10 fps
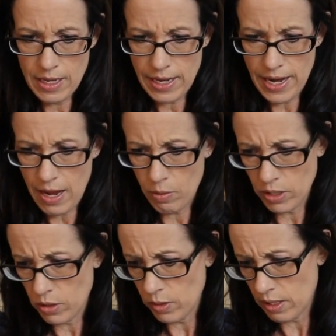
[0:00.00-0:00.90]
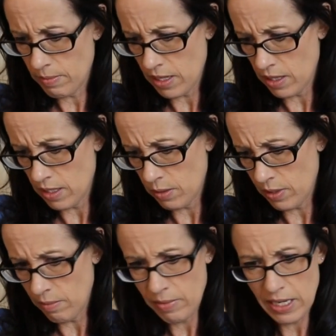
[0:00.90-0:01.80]
And I want to smell this
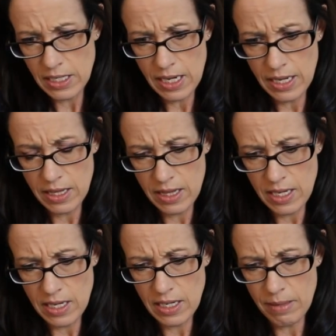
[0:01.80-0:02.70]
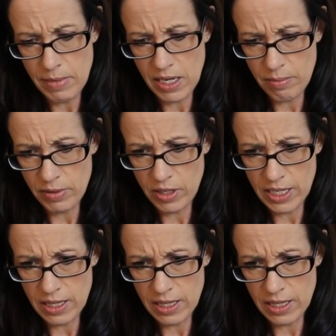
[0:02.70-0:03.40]
one, but I think I might not be able to